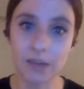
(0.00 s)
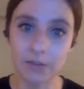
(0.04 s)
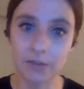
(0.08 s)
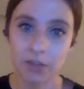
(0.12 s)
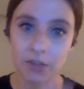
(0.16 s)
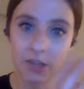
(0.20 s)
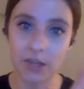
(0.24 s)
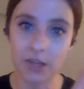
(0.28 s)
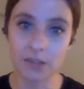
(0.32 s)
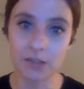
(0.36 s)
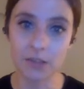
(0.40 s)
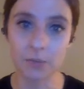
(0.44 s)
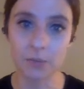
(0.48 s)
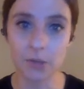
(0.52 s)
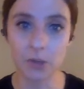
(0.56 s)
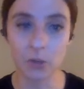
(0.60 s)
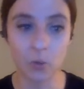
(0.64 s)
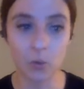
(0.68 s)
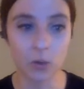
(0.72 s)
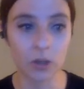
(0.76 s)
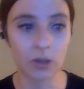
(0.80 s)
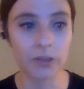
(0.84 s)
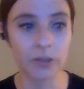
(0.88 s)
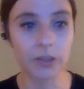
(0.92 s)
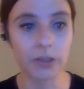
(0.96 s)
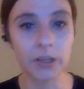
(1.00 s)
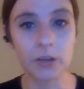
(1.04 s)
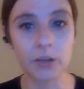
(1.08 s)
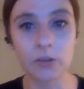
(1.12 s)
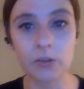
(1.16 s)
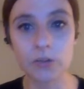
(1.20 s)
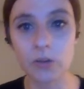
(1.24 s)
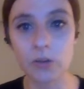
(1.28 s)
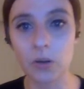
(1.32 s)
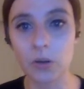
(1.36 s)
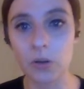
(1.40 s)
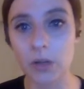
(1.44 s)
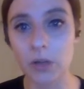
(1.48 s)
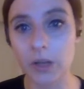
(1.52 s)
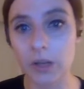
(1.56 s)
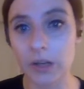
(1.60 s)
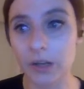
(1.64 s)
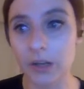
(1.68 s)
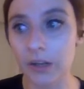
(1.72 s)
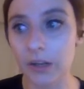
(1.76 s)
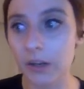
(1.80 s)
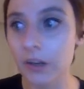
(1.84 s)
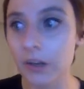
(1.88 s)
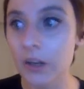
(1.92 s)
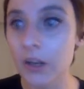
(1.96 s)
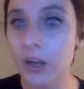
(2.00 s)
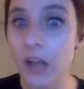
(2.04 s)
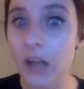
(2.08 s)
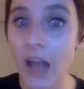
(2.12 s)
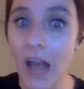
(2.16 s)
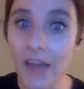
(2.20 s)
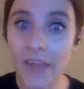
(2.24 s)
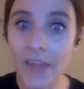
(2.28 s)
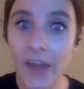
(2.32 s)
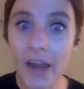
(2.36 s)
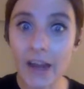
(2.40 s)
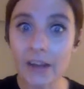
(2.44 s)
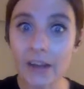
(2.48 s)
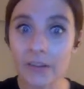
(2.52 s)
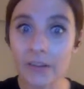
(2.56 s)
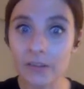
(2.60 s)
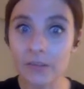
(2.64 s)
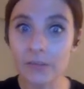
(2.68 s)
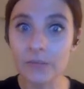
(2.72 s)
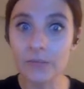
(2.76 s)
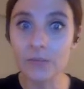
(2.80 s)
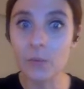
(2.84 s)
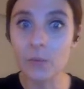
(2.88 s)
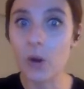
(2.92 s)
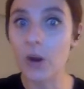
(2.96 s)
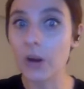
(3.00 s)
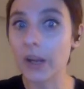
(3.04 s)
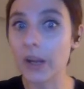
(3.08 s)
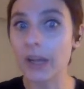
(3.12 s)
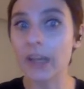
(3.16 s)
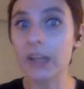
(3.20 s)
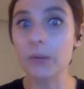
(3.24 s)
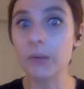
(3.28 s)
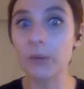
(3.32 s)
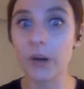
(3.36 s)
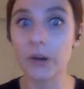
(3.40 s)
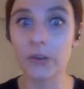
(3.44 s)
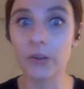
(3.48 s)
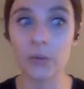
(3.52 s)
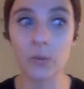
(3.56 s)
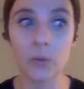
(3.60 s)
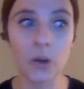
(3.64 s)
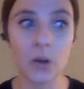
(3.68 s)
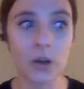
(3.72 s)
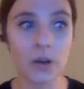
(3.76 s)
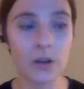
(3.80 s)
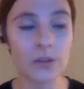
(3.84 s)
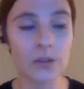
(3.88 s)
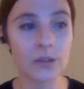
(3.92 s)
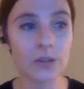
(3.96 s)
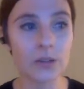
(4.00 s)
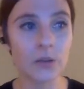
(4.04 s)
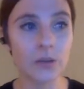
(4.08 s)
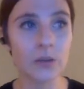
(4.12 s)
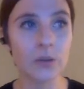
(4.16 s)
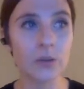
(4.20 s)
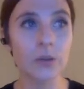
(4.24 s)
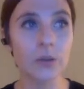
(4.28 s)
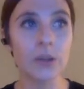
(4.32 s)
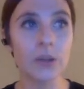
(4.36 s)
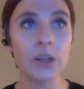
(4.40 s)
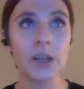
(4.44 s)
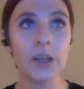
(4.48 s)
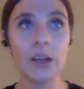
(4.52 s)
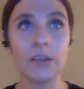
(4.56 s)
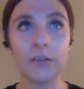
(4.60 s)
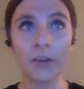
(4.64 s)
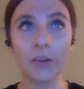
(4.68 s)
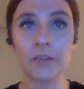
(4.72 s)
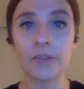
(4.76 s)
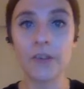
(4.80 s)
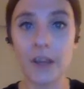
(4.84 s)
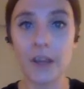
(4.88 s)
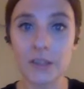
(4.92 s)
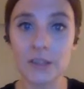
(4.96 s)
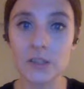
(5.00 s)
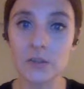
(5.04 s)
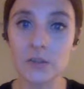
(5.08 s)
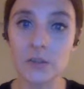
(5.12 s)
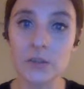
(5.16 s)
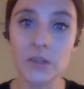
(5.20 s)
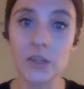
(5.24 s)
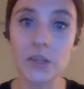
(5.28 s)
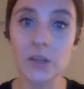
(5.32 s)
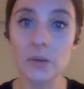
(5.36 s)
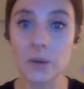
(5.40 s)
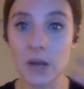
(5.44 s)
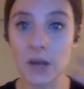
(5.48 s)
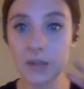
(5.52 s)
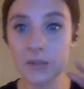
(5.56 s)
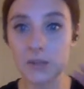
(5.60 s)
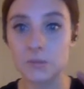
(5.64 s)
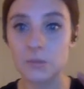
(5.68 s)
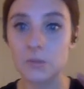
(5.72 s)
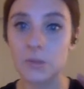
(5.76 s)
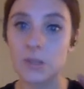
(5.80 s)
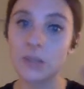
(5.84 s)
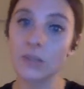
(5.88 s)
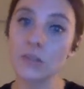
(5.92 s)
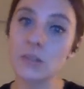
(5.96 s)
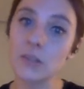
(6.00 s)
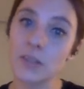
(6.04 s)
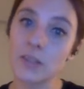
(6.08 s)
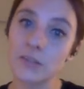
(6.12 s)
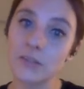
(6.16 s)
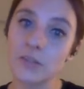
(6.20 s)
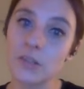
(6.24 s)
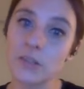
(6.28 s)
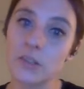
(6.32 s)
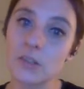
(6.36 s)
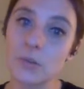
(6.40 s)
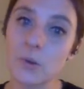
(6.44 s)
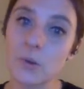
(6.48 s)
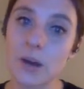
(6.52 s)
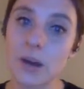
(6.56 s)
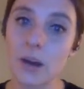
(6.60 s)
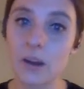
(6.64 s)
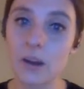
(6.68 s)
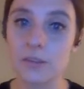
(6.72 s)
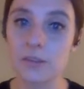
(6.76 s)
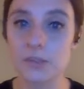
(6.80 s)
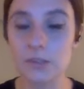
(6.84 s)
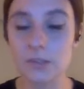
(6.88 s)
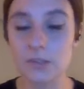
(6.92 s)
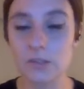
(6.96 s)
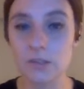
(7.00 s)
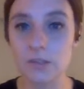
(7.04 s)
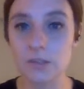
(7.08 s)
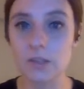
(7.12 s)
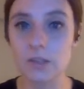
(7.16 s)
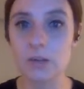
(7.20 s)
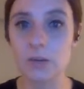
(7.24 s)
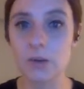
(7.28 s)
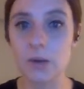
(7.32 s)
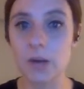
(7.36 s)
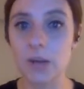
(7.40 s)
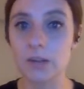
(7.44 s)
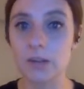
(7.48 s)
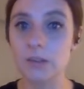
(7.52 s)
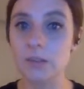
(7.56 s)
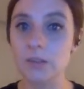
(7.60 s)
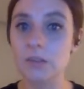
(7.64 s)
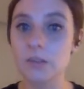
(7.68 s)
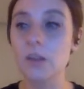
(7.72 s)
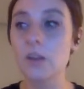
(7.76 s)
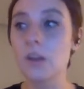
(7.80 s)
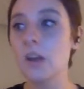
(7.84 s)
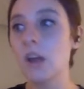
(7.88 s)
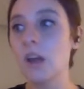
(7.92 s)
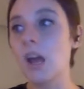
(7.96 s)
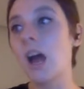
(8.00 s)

Everything has a bit of quality control on it. And that can work anywhere in the world. So if your fans are in the US, we can deliver to warehouses in the US.